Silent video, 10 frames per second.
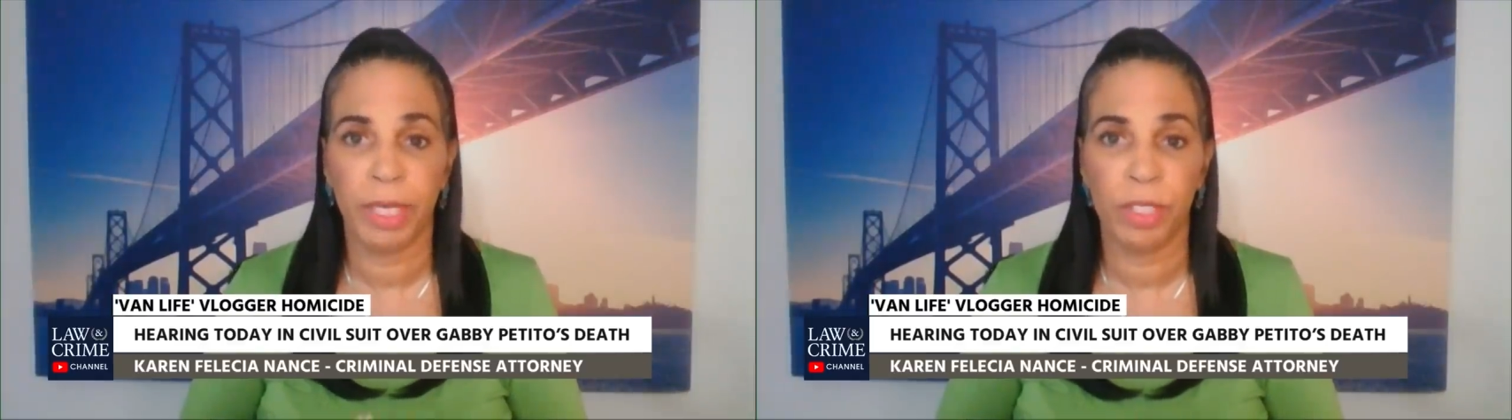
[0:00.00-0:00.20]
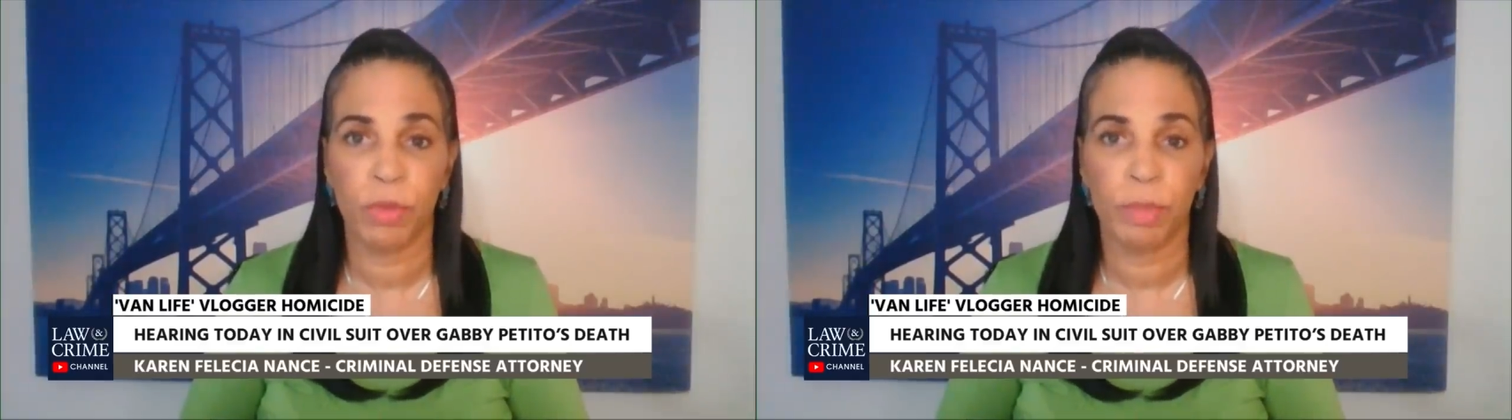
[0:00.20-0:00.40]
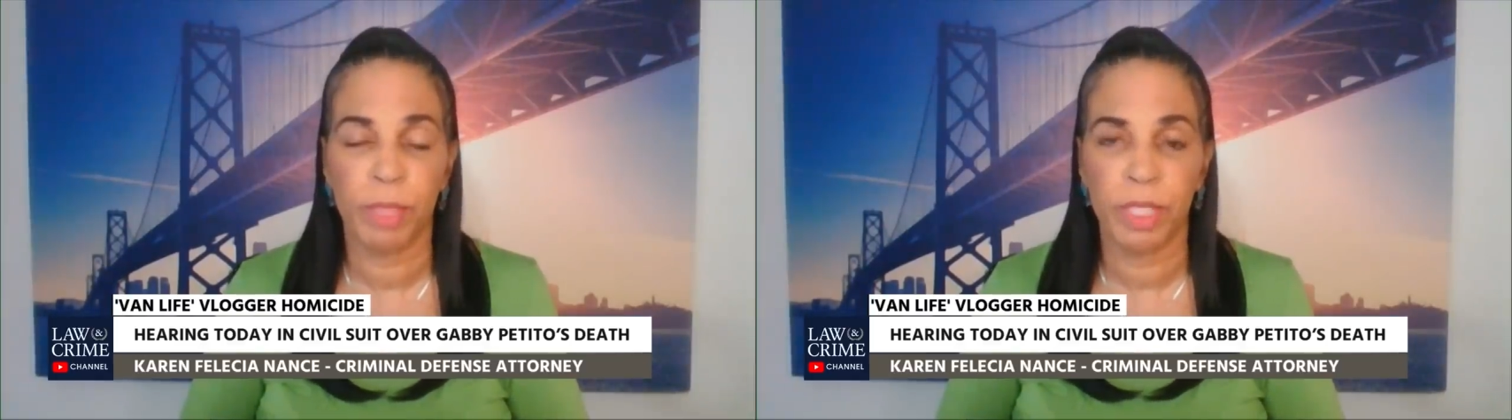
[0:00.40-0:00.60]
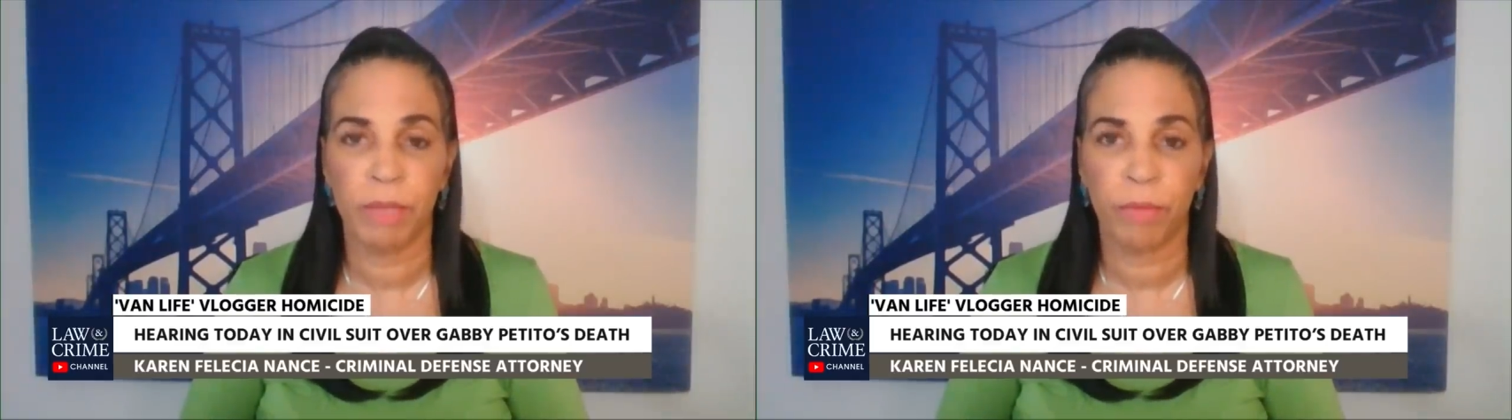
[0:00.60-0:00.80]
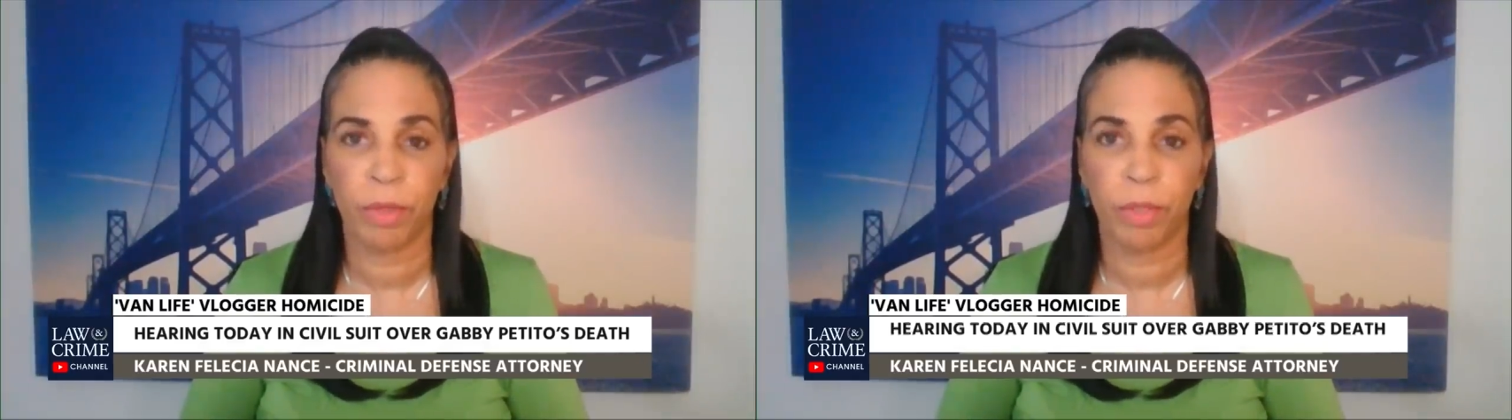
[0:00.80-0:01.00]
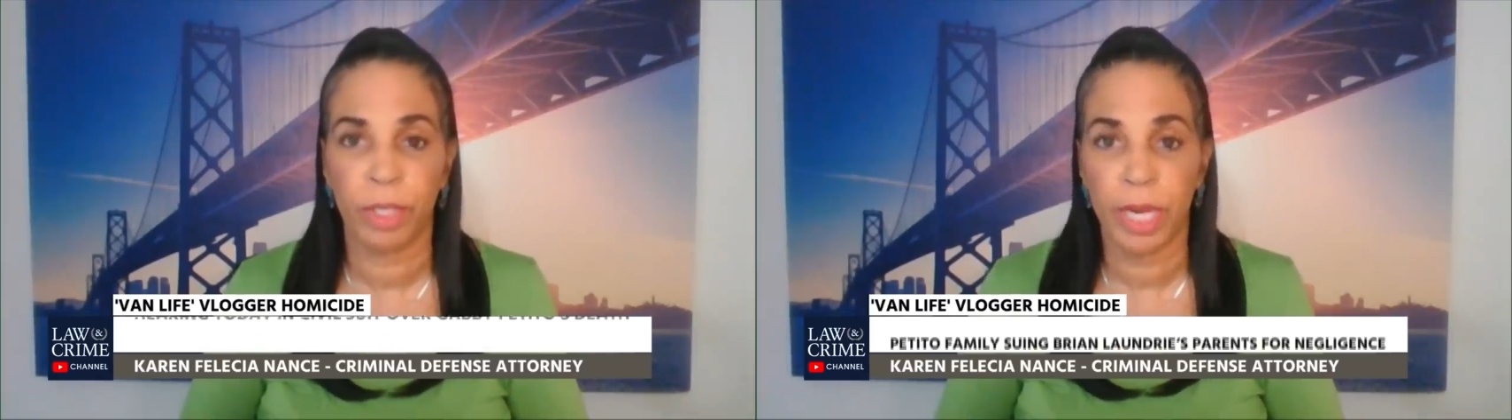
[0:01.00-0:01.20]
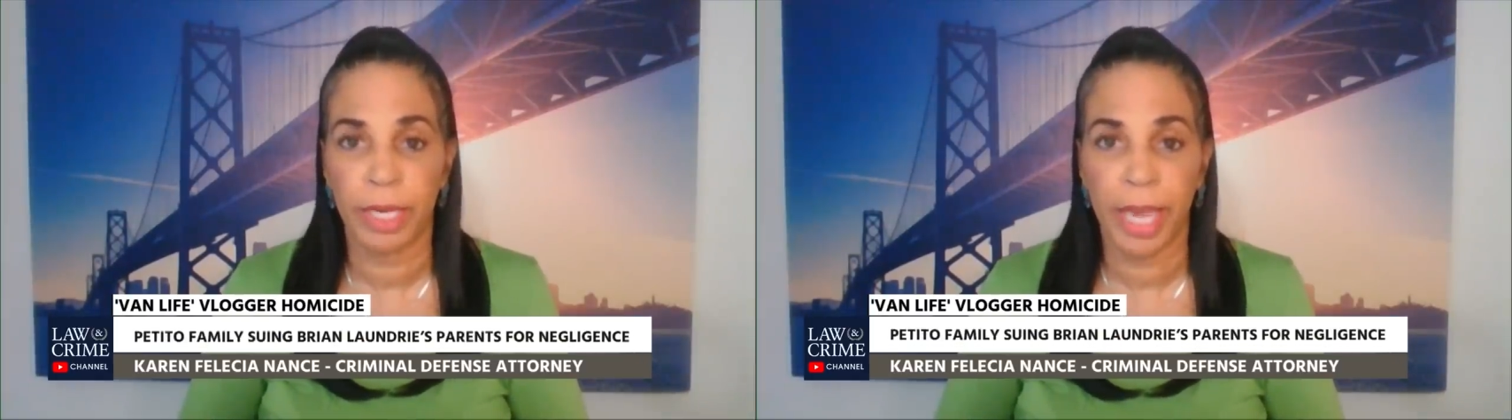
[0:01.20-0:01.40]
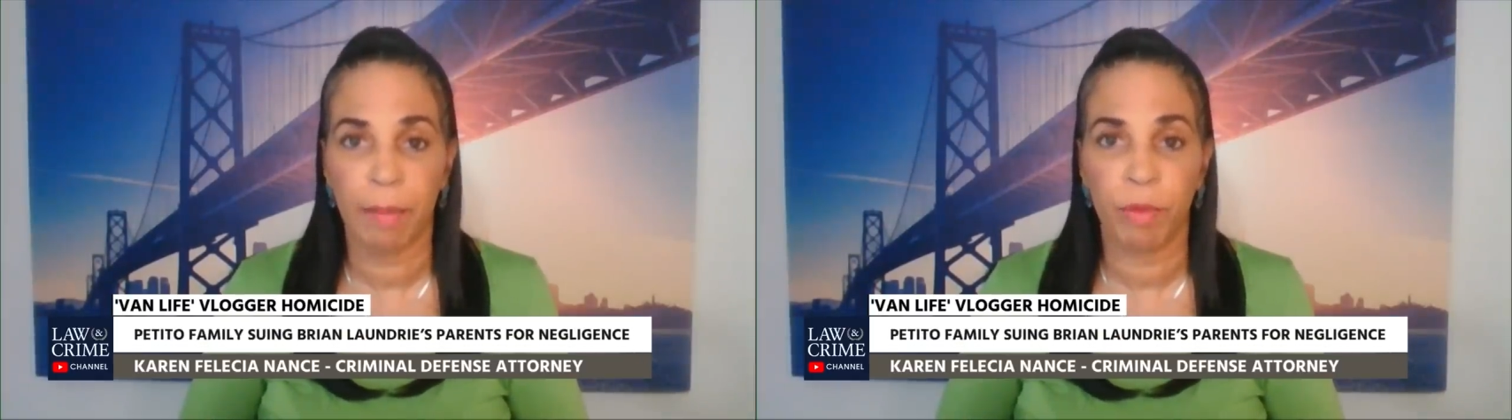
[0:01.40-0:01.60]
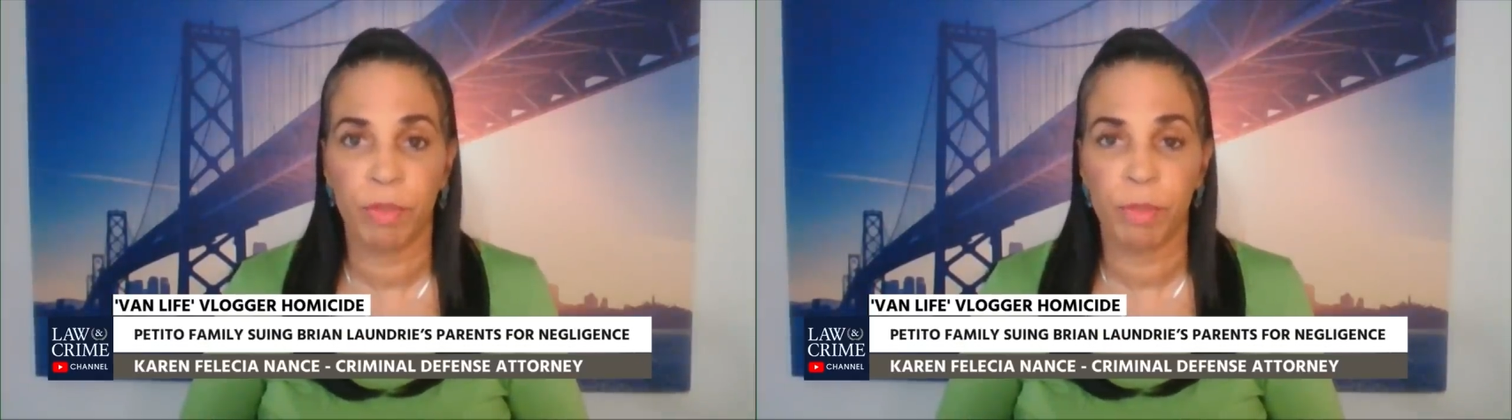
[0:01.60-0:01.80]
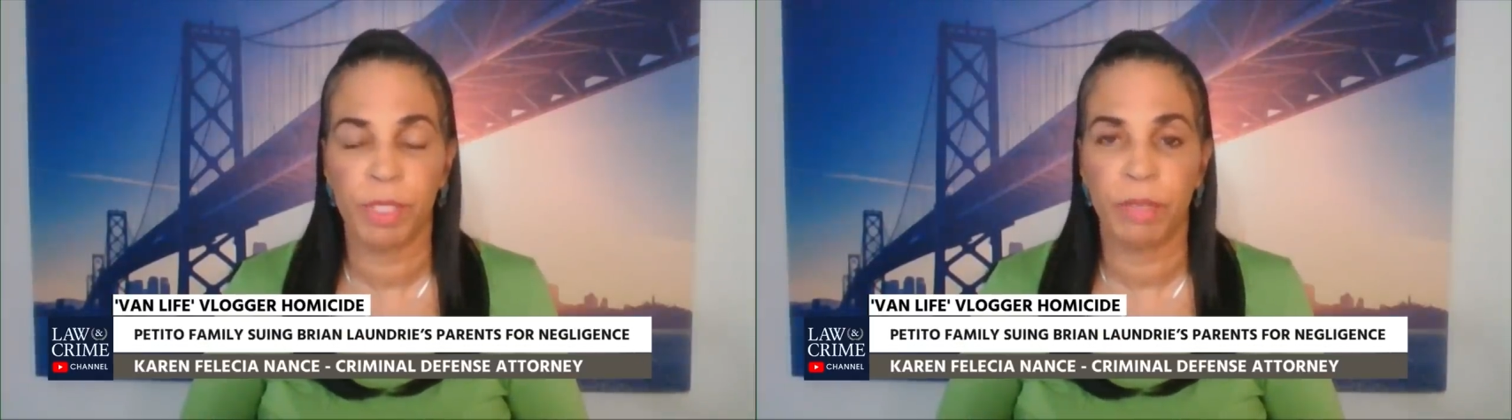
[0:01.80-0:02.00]
Because she was missing for uh,
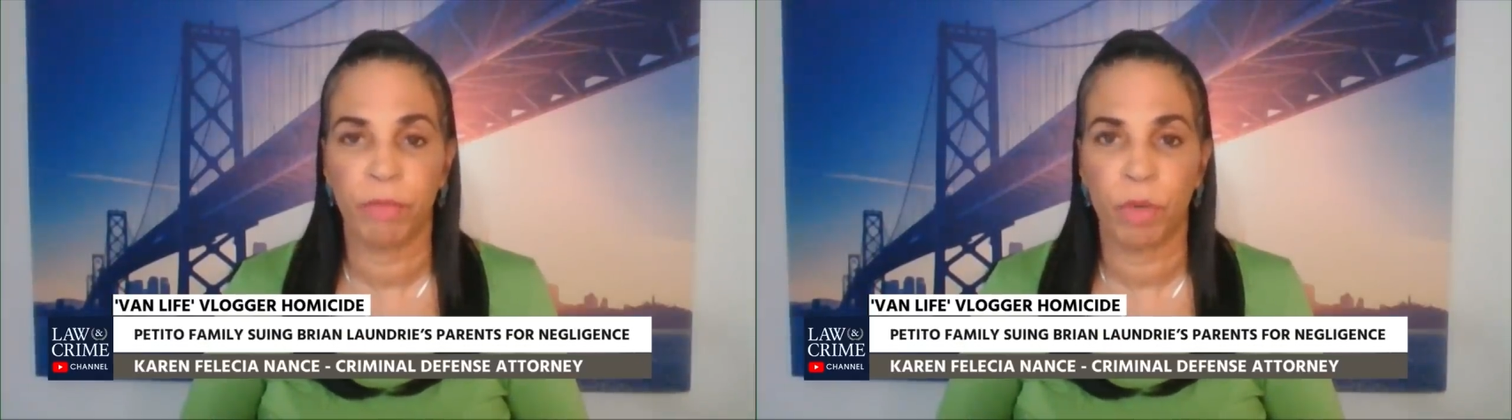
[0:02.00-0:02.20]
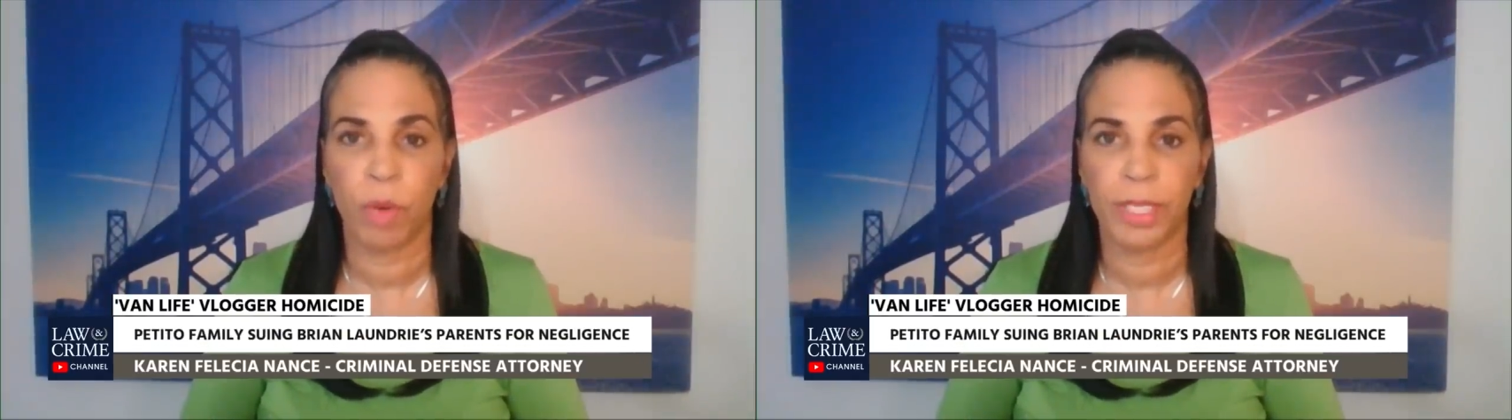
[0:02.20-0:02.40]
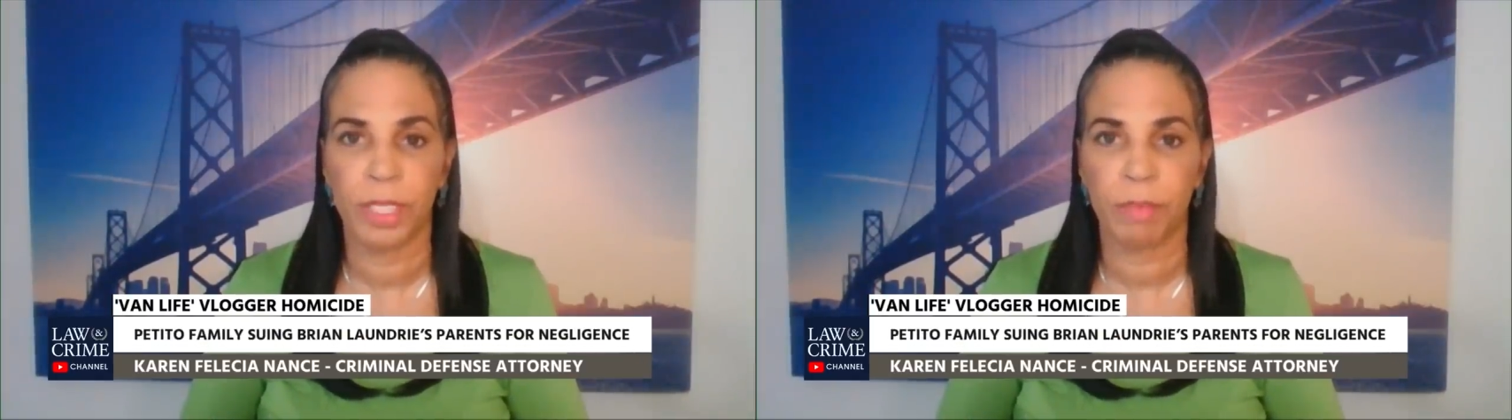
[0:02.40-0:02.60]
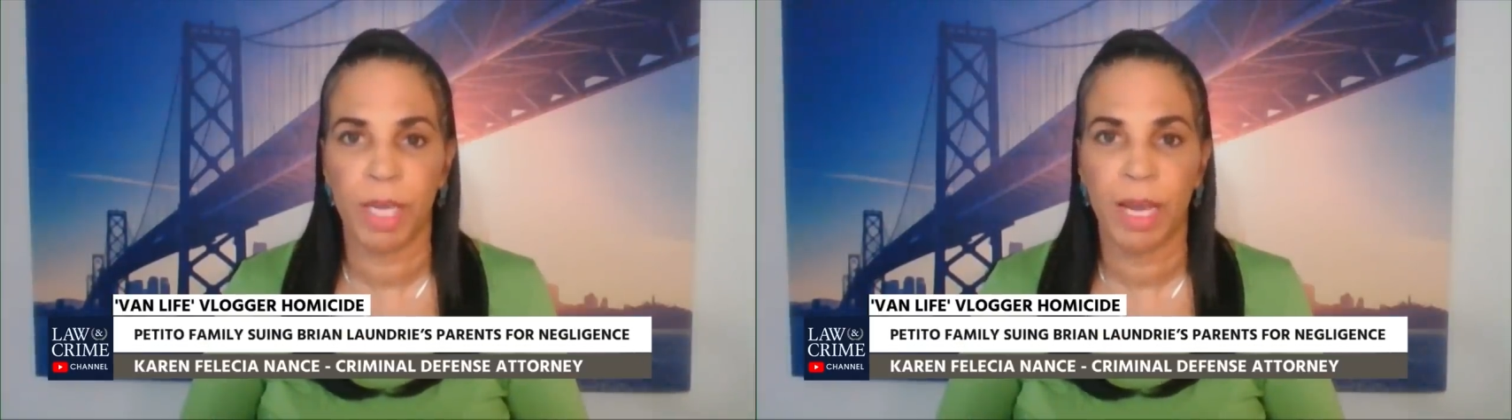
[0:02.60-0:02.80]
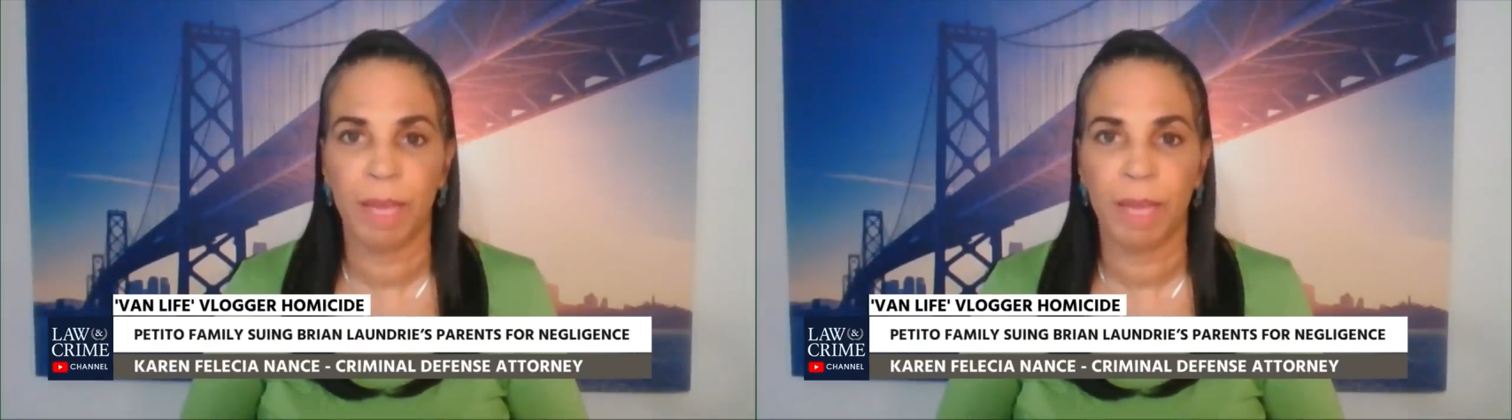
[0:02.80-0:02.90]
Gabby was missing for quite